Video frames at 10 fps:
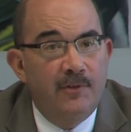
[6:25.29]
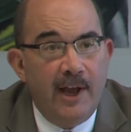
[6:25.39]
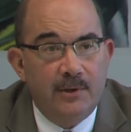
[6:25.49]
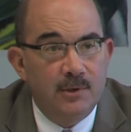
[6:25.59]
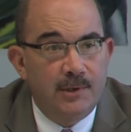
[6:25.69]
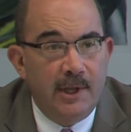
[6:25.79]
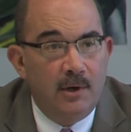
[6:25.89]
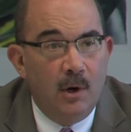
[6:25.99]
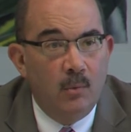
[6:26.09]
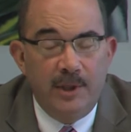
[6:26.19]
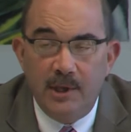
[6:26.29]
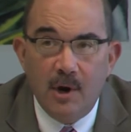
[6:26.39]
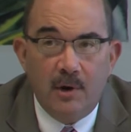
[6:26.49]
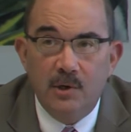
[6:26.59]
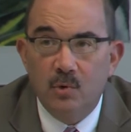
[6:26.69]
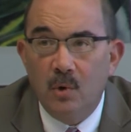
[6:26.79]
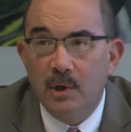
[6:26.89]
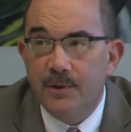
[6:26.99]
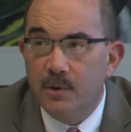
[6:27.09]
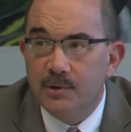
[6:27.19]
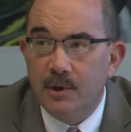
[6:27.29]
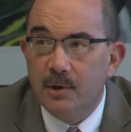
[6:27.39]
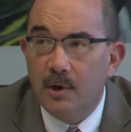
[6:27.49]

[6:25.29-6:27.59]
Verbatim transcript: factors that are within our control and those that